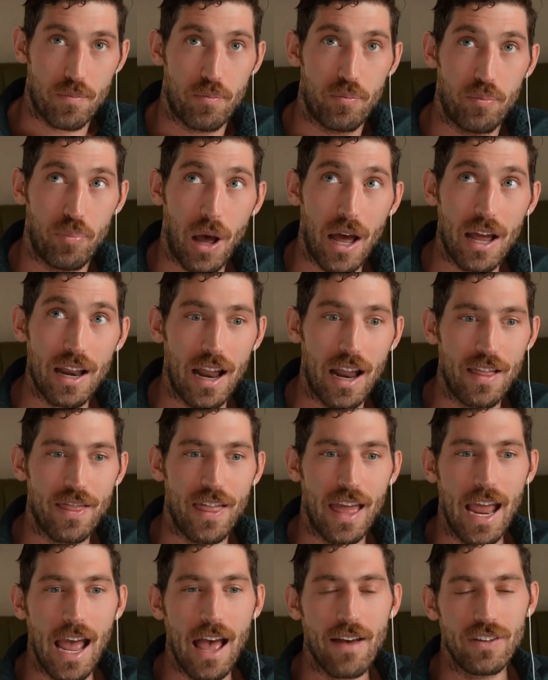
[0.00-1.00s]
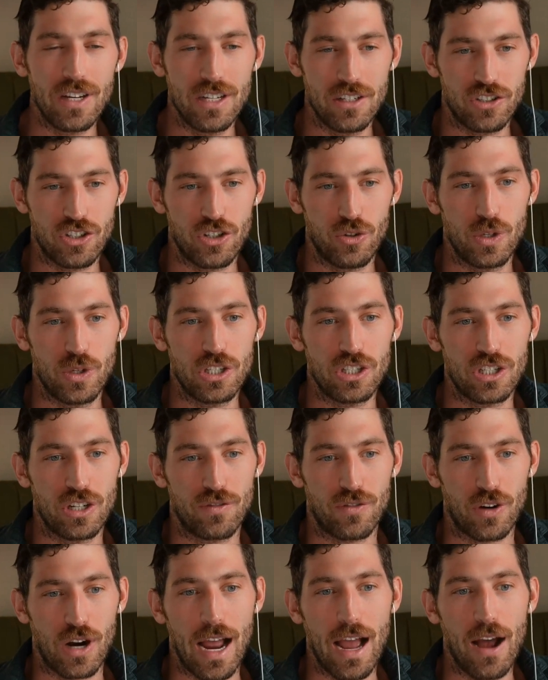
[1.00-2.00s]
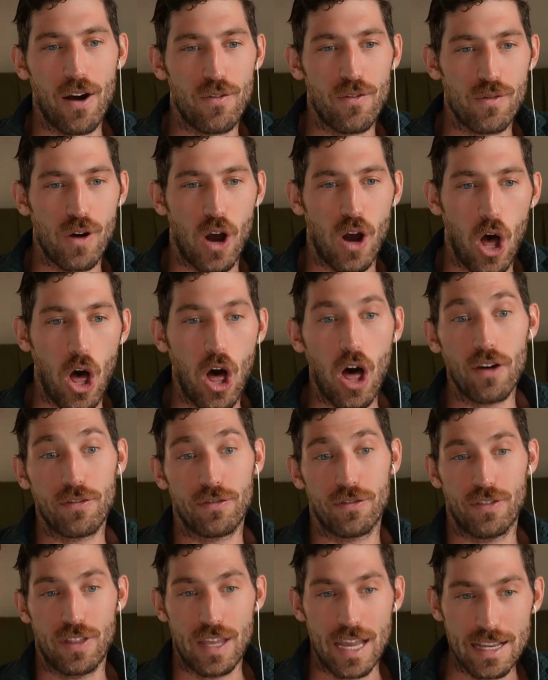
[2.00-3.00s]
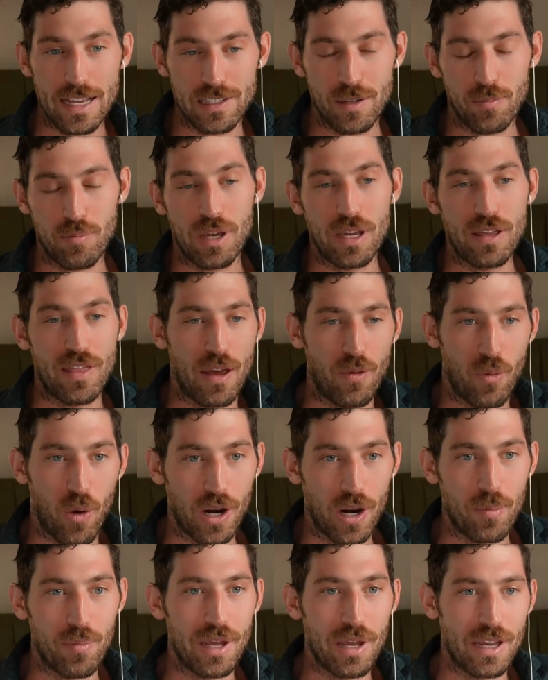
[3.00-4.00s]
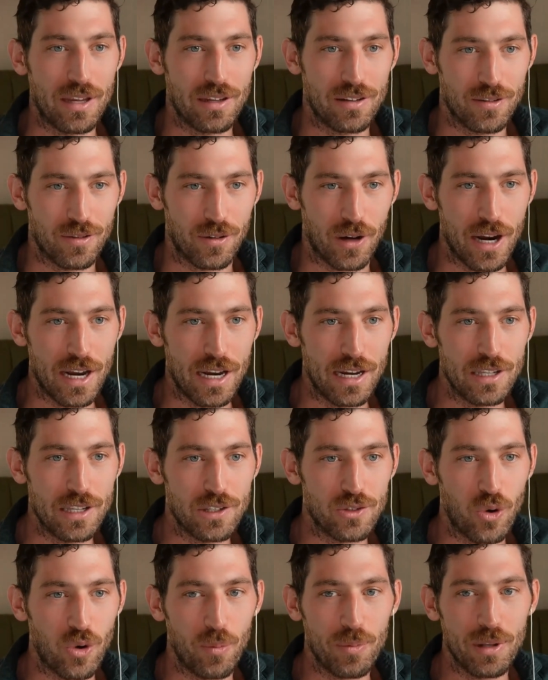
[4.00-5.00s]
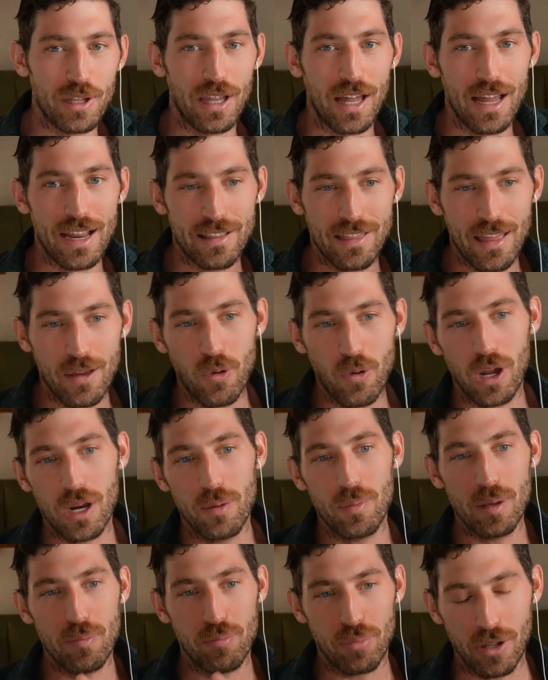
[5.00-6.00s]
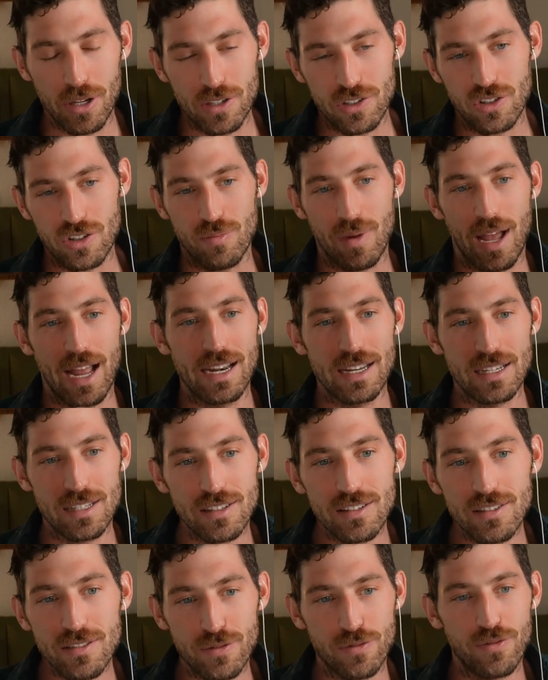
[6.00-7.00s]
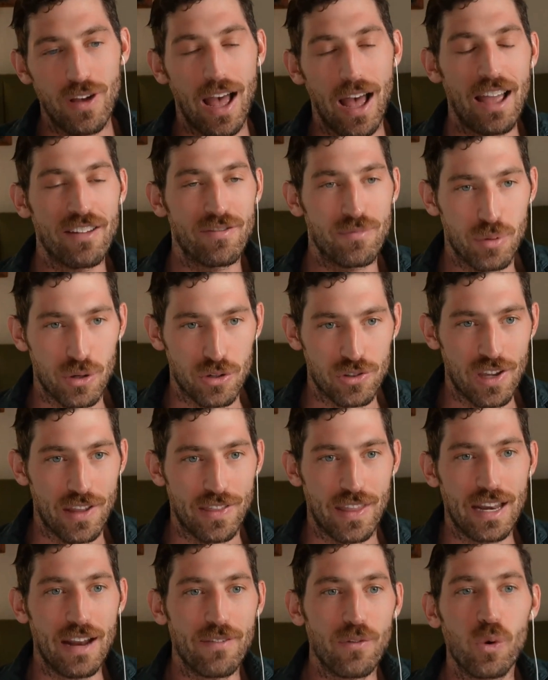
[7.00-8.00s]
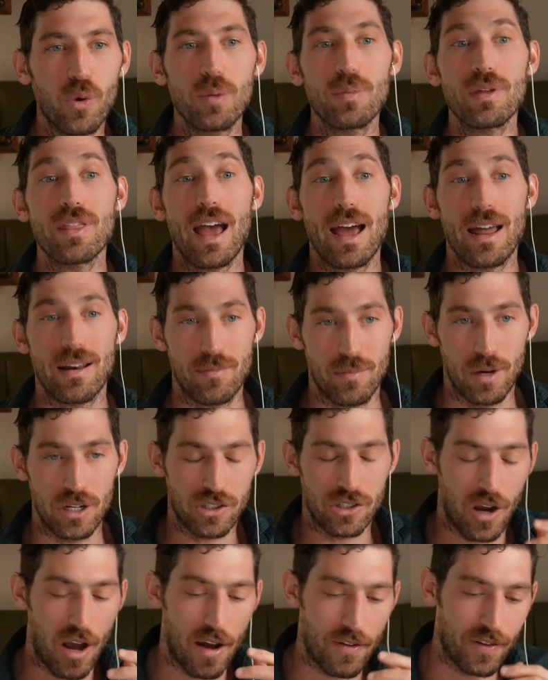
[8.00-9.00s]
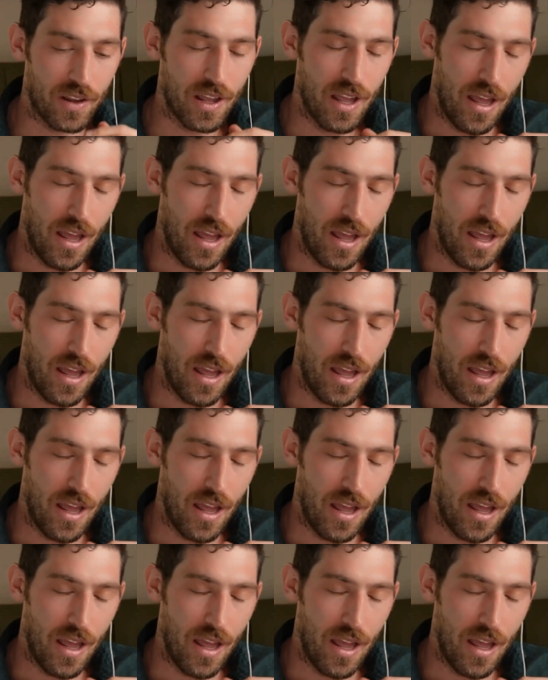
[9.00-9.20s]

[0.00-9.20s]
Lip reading: but they have an intuition for how off the S&P they want to be, right? And it's normally like they want to be plus or minus 5%. They never want to be that much off.